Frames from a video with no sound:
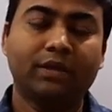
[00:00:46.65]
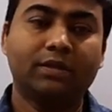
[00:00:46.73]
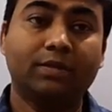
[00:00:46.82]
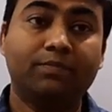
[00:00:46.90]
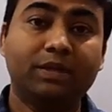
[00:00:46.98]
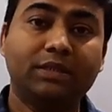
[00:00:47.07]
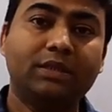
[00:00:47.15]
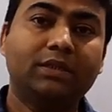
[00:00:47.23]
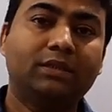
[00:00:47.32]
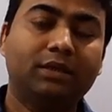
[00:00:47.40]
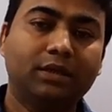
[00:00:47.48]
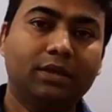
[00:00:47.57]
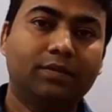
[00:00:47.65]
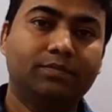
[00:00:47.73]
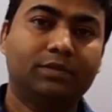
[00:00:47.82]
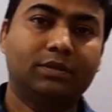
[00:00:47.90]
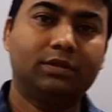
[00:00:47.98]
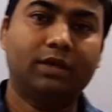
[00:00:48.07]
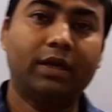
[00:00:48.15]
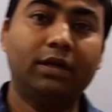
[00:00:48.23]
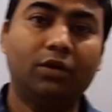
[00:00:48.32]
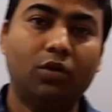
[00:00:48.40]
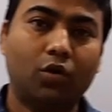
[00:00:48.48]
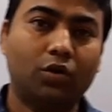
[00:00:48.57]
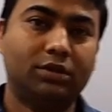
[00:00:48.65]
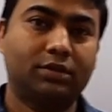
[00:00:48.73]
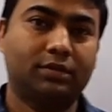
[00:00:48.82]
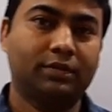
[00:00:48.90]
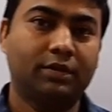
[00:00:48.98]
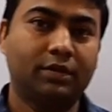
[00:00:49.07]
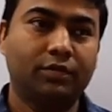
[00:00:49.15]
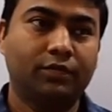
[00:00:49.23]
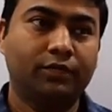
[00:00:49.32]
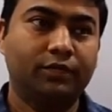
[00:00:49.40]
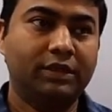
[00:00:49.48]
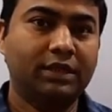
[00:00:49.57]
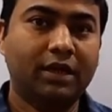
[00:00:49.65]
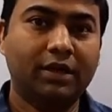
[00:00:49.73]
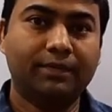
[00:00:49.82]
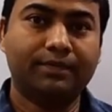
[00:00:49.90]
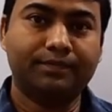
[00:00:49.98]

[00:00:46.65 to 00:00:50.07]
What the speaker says: the basic theorems and laws which are